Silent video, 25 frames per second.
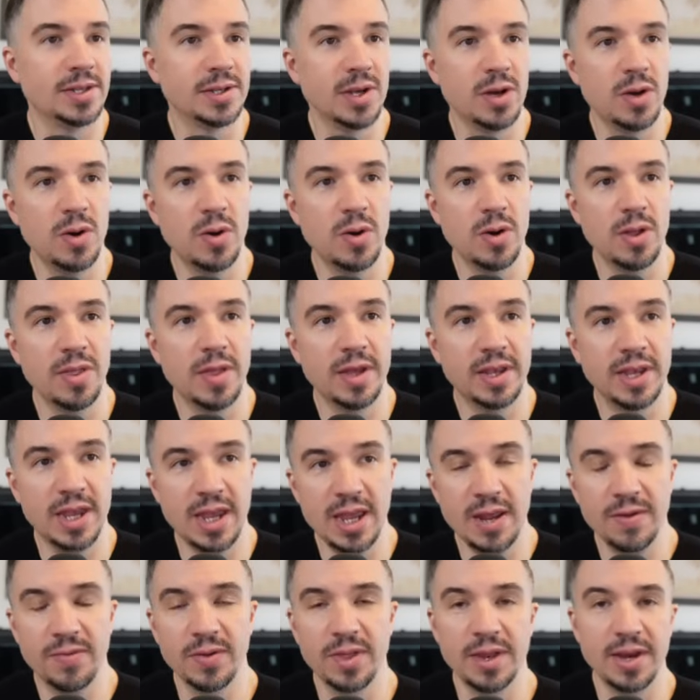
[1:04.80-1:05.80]
so the
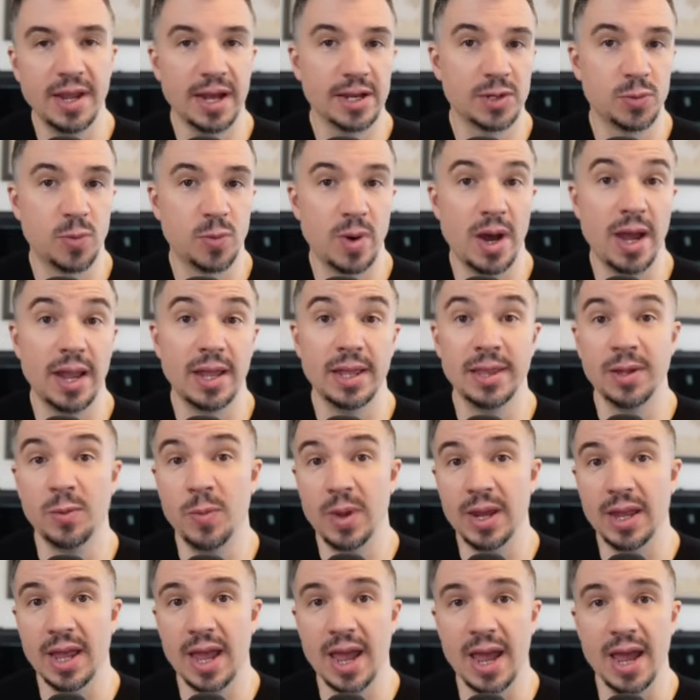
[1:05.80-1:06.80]
key for the DXY in the
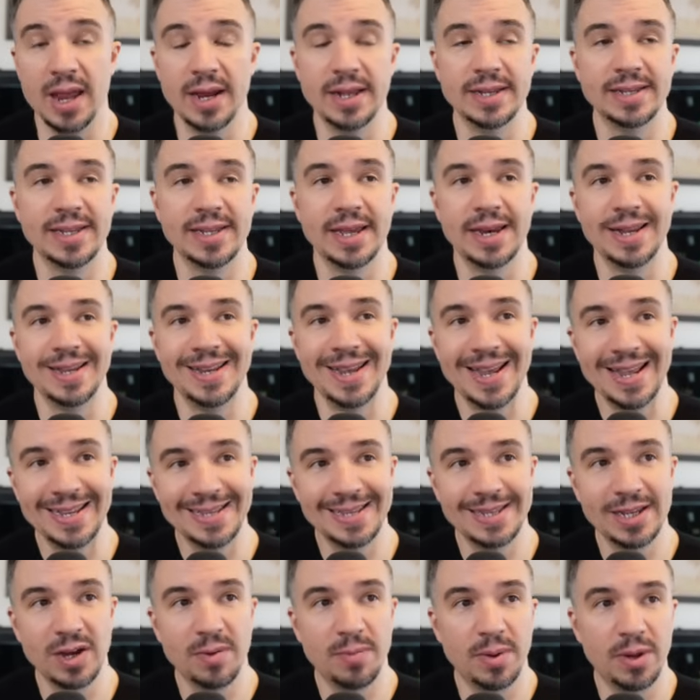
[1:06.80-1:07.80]
week ahead is that it is
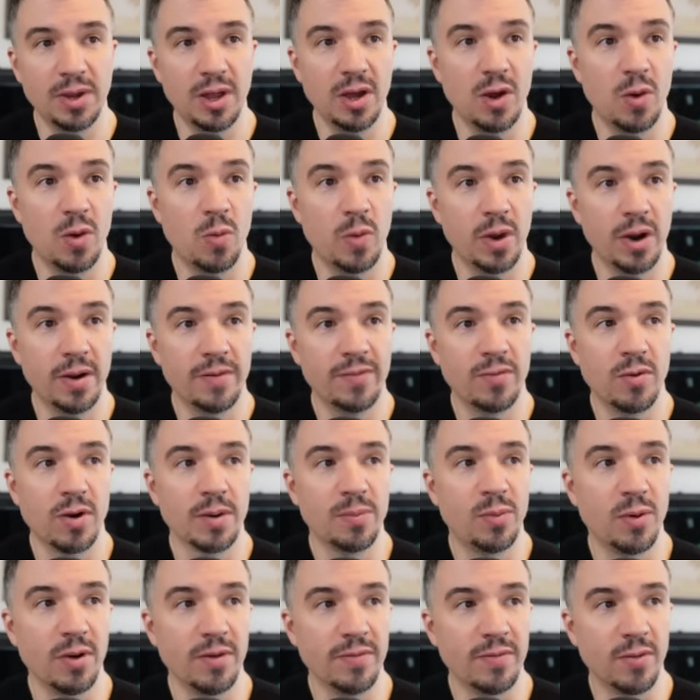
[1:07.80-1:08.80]
still below
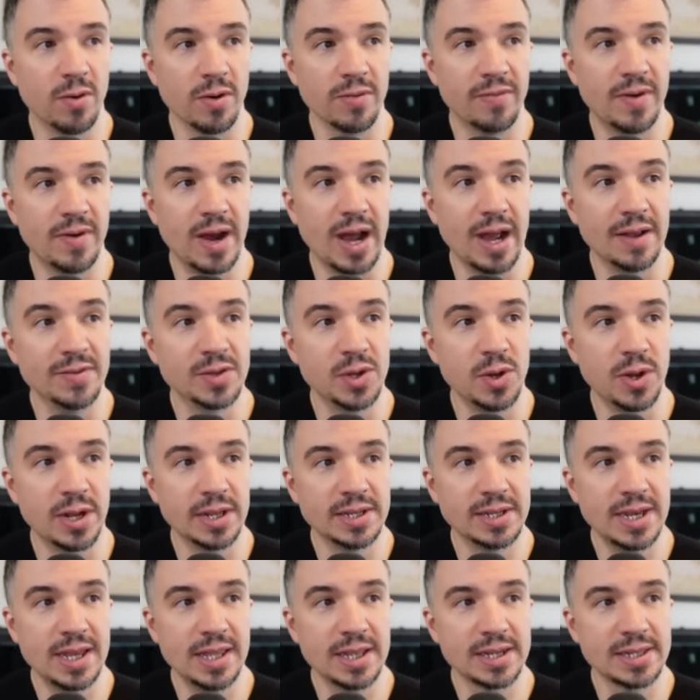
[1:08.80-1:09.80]
104.45. So you
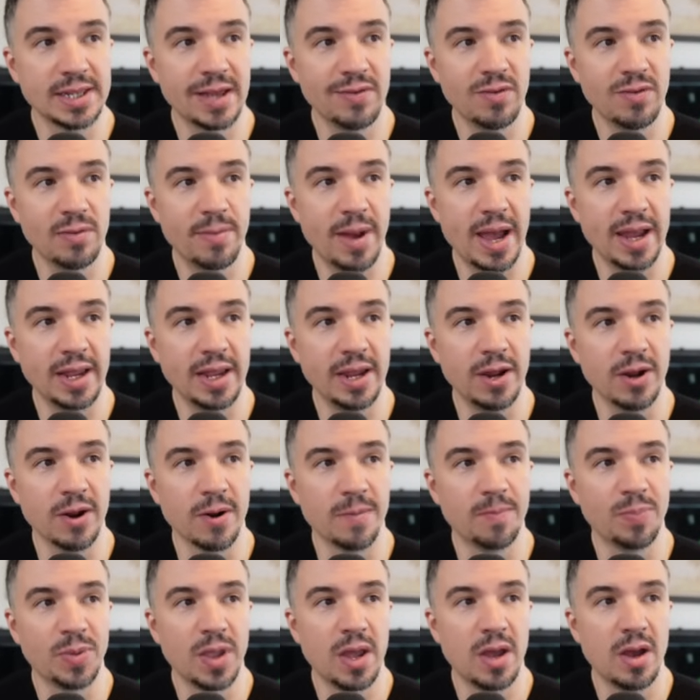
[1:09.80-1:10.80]
can see this level back
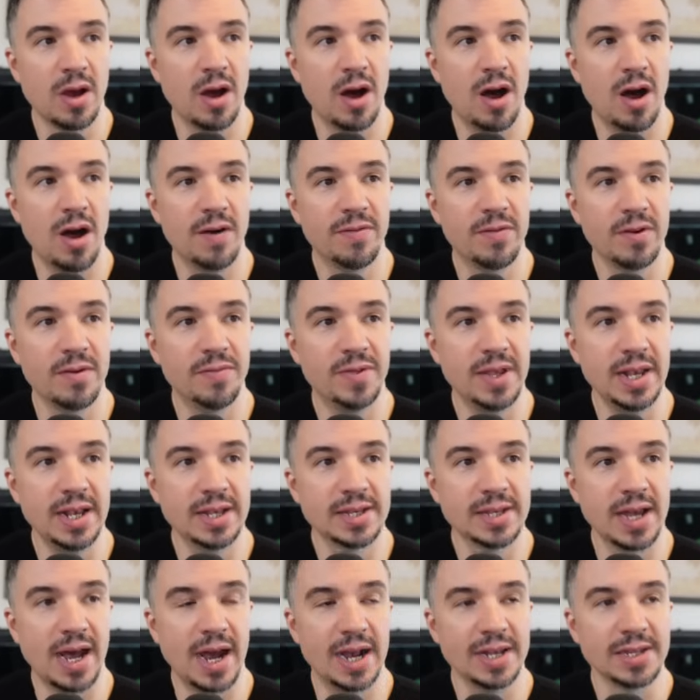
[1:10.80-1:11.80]
here off of
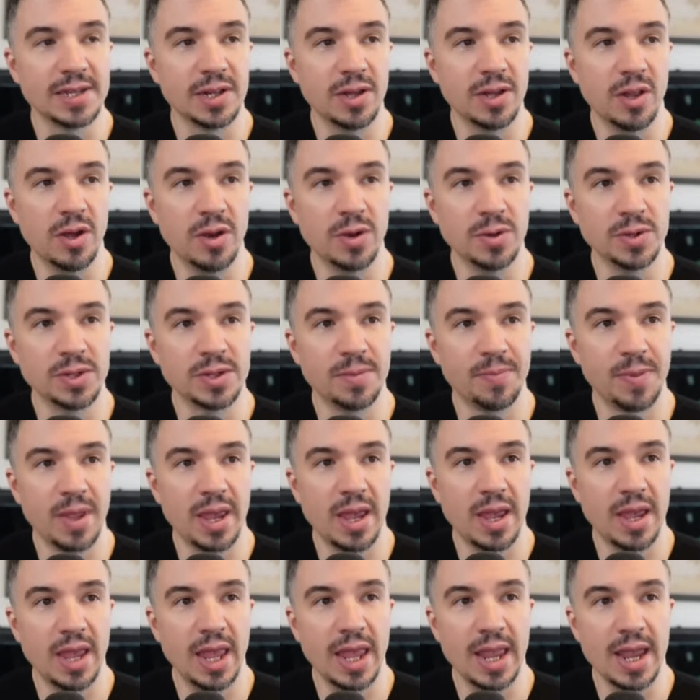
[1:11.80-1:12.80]
these highs and lows,
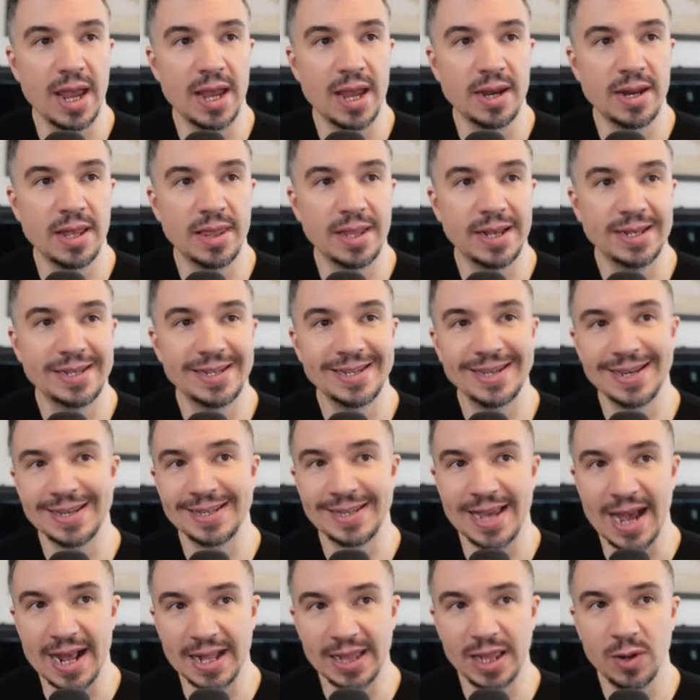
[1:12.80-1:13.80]
and this is
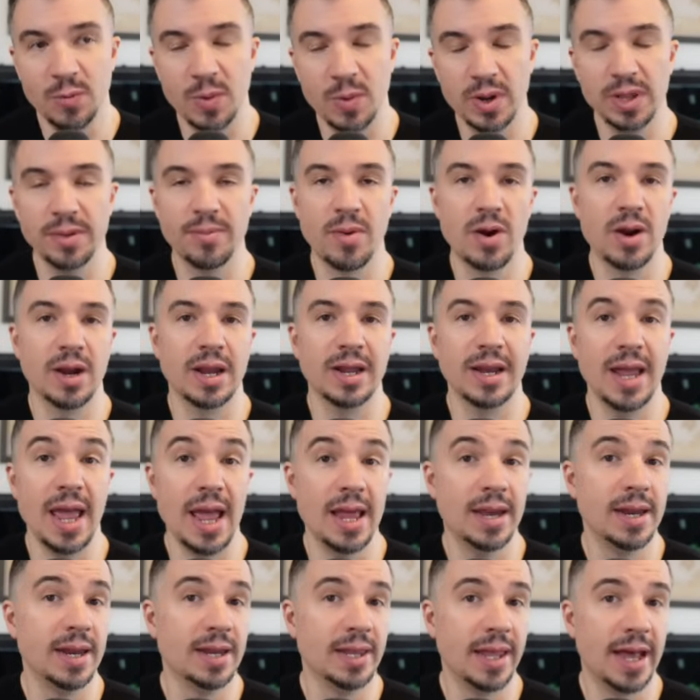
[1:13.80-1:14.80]
exactly where the market
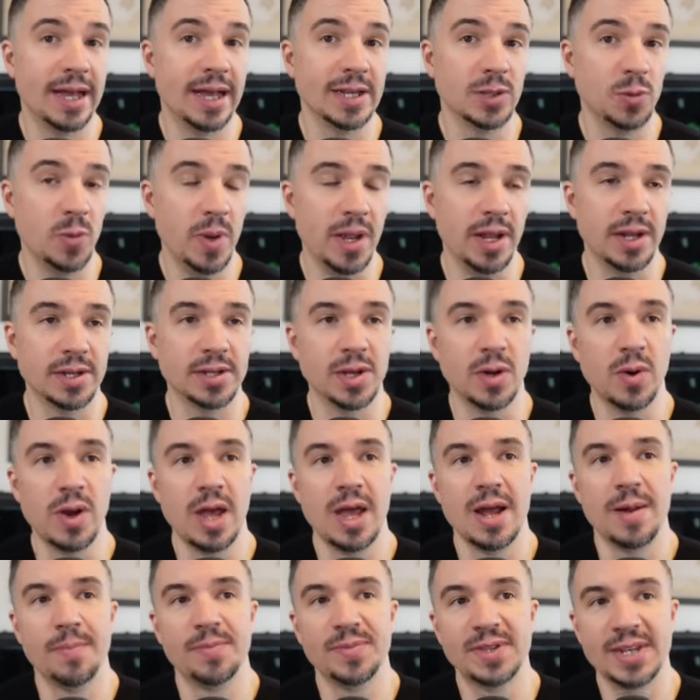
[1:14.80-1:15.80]
ended last week. So
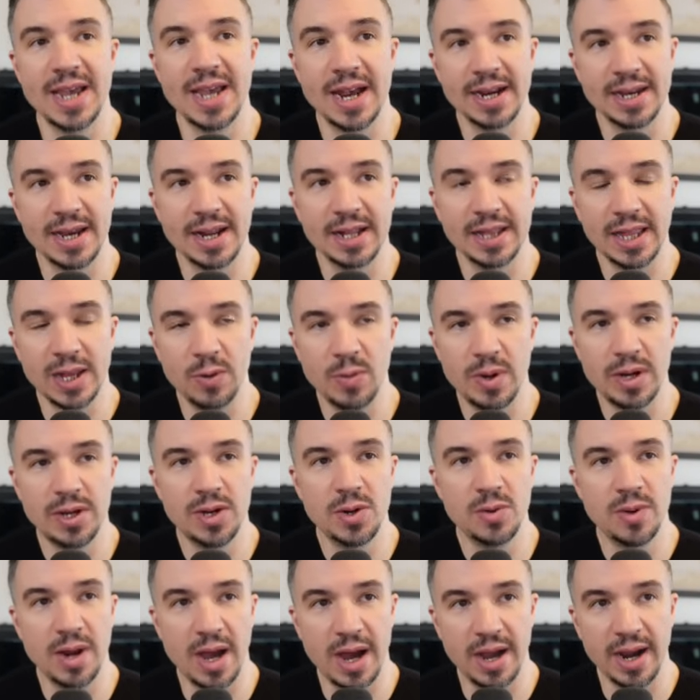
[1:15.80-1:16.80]
technically, we
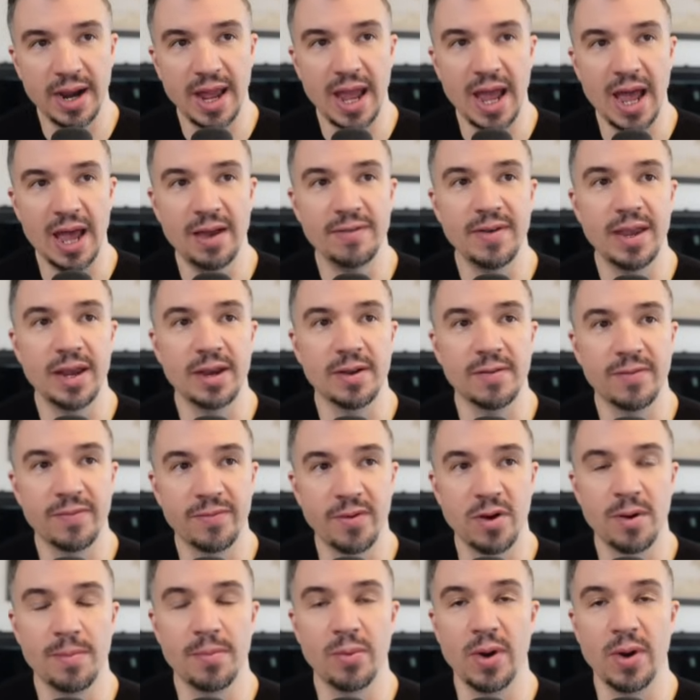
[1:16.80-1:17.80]
do not have a
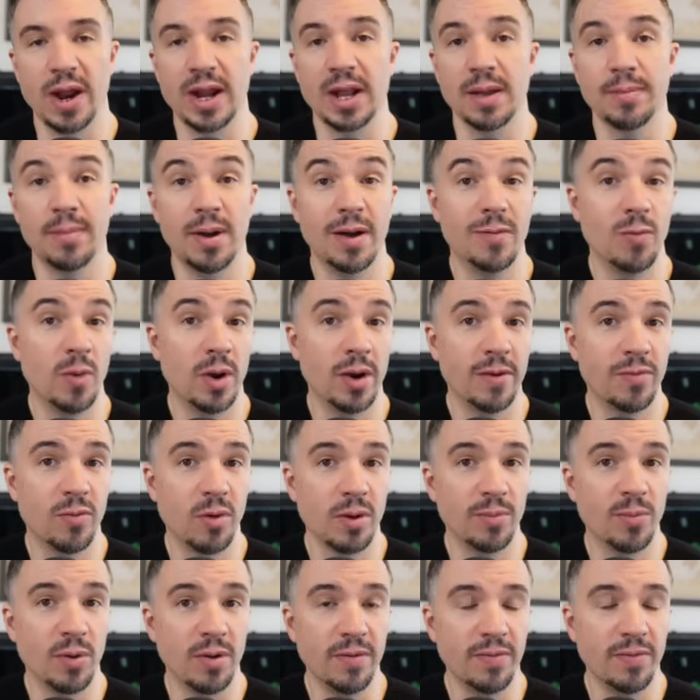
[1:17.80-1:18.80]
confirmed break above
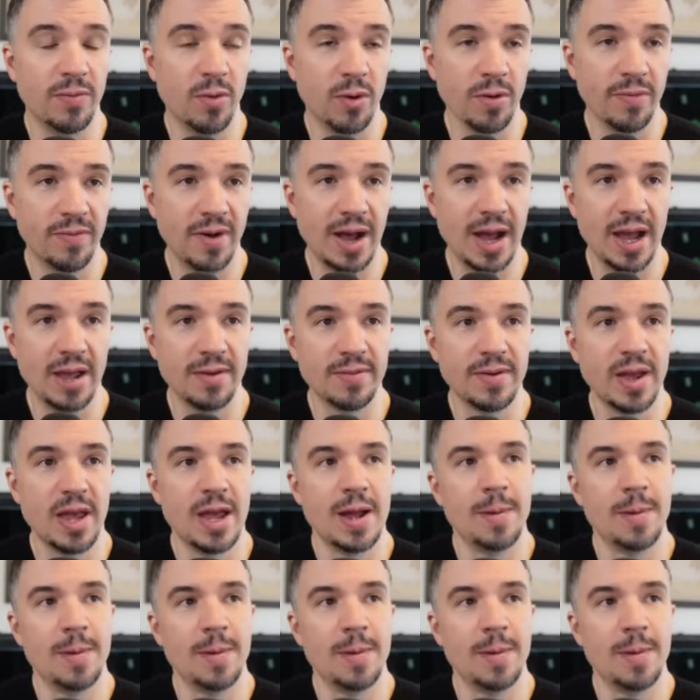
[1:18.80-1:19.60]
104.45,